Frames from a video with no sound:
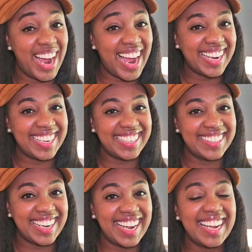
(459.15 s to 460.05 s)
Try it,
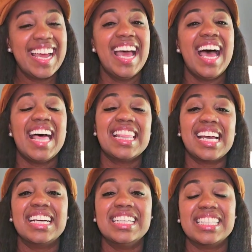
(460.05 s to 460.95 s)
okay? And
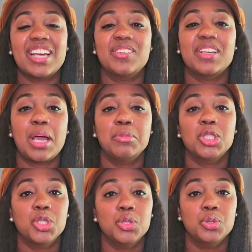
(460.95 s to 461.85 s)
that cuts down on how
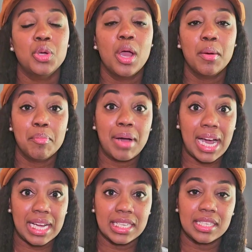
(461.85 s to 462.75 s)
much you
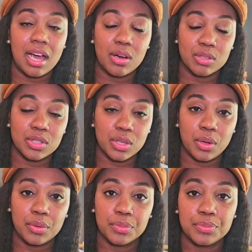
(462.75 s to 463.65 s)
buy
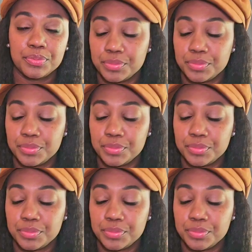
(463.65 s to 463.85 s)
also.